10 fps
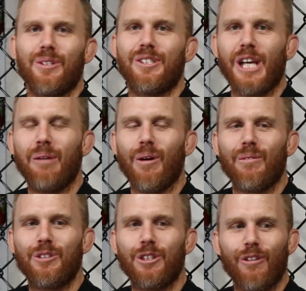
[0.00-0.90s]
we just came up
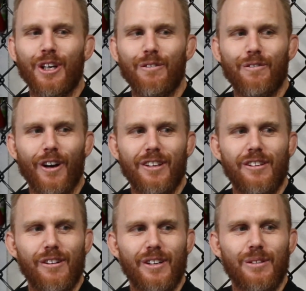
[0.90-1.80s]
with Shuriken Fight
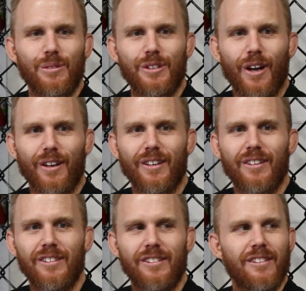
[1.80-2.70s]
Series, which kind of
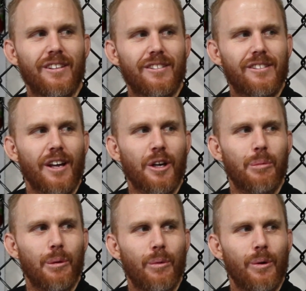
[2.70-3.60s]
stuck a
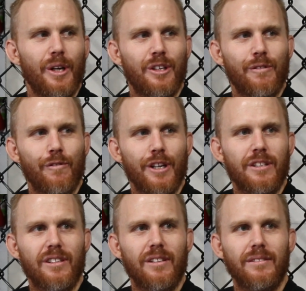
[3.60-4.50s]
bit more
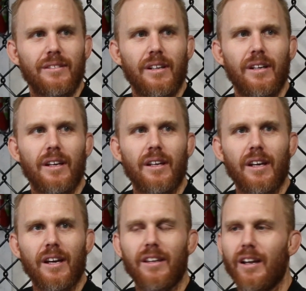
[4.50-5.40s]
SFS, and
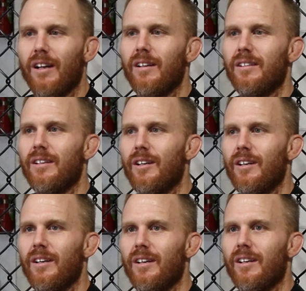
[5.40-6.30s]
then
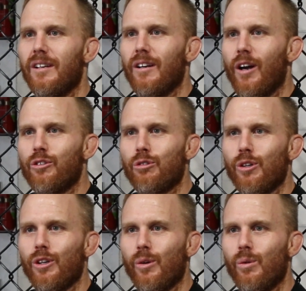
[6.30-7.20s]
I
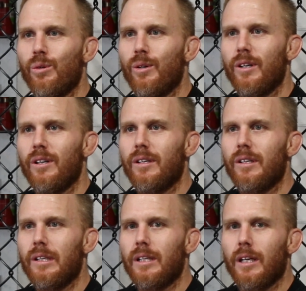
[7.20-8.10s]
drew a little
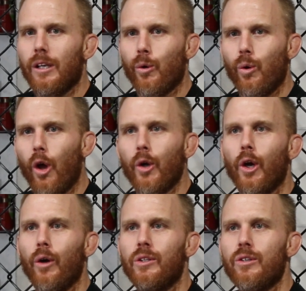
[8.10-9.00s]

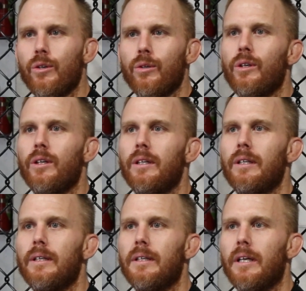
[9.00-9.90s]
logo too,
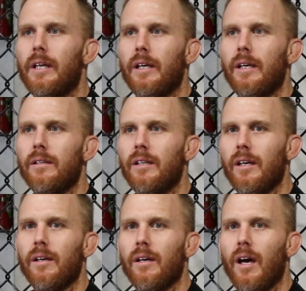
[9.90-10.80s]
and
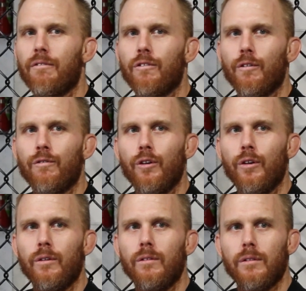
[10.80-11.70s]
then after a
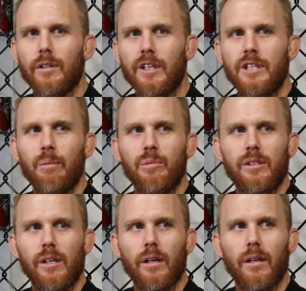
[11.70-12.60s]
few
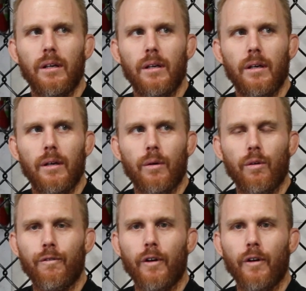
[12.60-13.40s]
attempts with